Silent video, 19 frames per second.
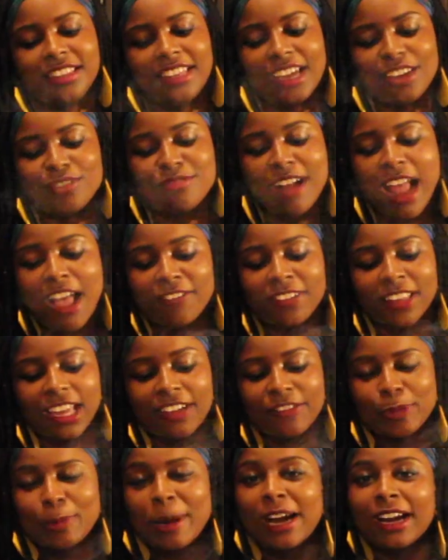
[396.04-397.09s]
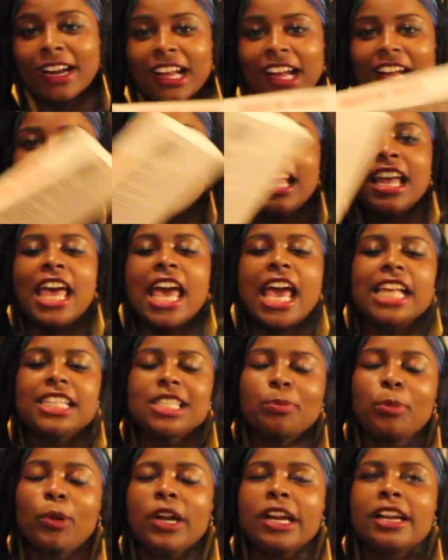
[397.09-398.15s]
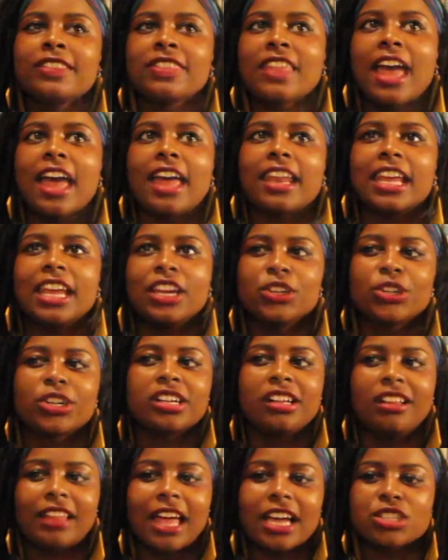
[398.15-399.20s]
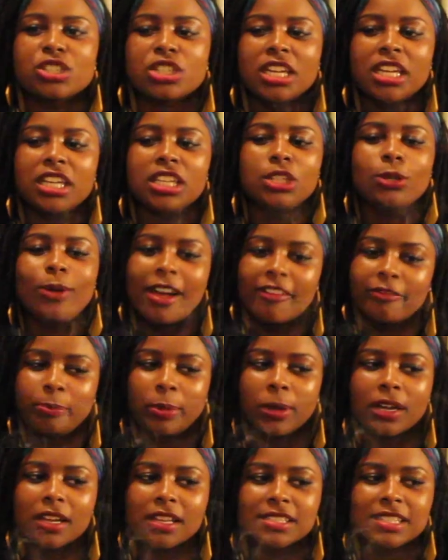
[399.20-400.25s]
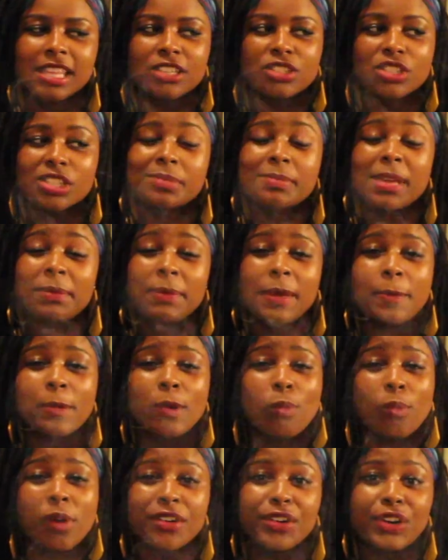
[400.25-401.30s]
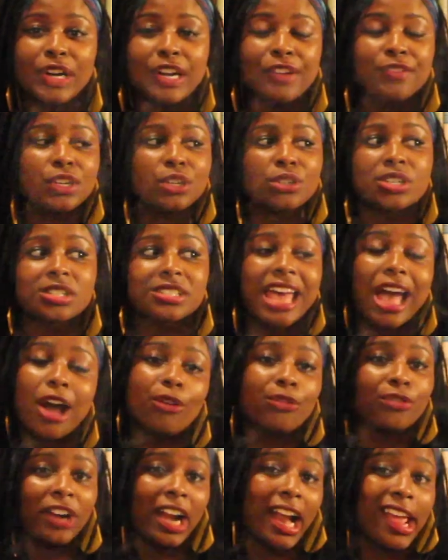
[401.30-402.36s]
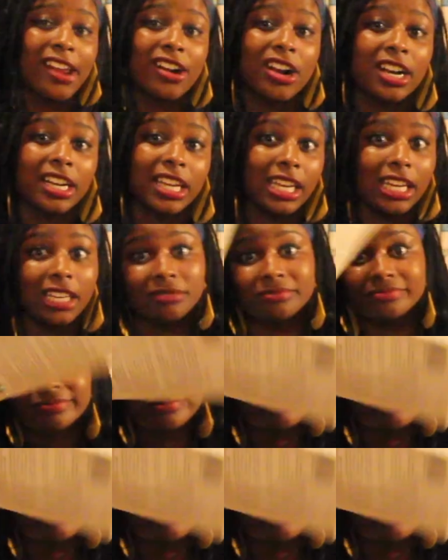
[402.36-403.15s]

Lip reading: The Unraveling of America. It's important that in your collection you have books that just make people wonder if you're just out for anarchy.